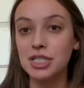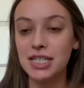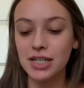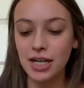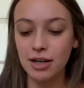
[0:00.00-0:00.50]

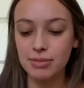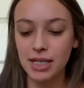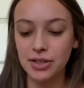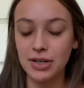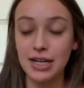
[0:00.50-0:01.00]
here to
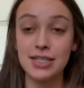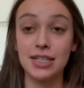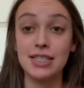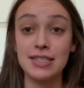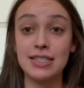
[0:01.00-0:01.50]
update you guys
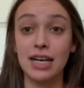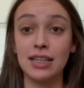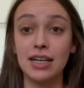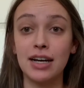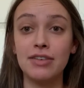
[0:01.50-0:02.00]
on
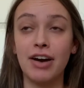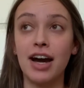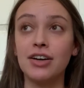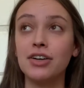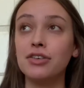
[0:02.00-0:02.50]
Stella. I've
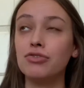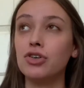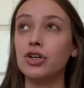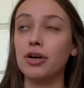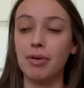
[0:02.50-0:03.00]
had her
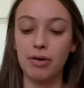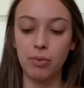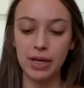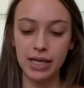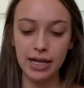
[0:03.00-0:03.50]
for about a
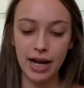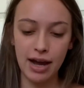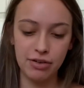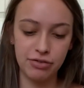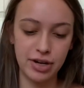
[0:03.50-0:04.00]
week and a
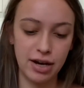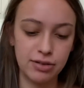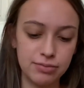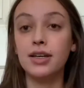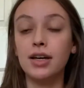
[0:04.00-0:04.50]
half
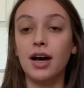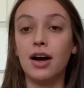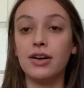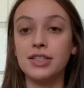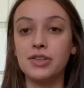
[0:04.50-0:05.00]
now.
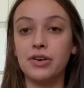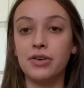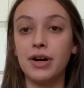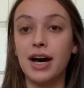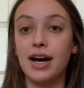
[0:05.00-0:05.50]
All right,
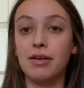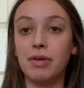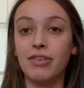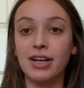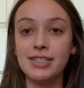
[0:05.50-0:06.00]
so
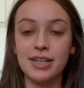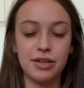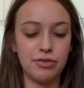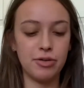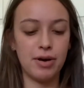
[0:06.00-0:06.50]
I've had
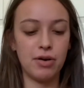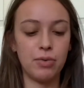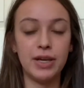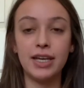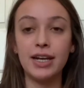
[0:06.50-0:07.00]
Stella for about a
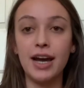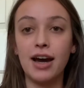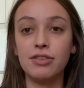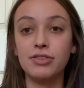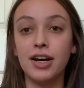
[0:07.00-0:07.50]
week and a
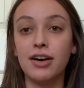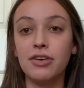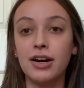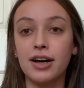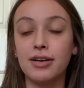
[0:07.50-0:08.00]
half
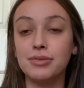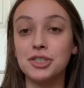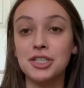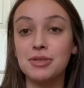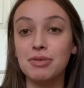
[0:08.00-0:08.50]
now.
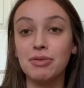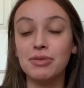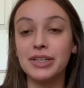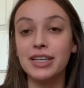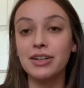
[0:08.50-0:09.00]
She's been
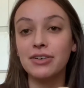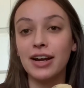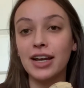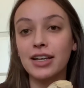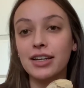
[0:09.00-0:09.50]
really
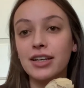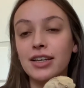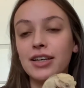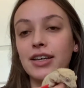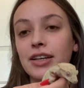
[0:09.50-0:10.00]
great.
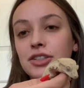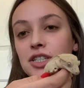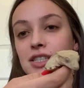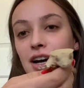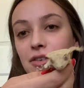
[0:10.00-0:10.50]

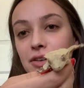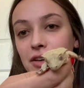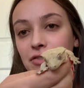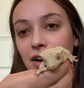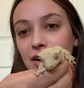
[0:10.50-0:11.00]
She's not
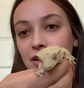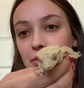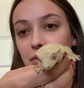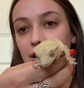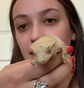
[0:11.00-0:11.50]
really fired
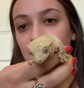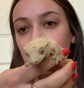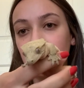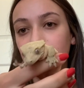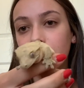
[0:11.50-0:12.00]
up right
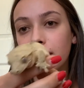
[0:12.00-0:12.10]
now, but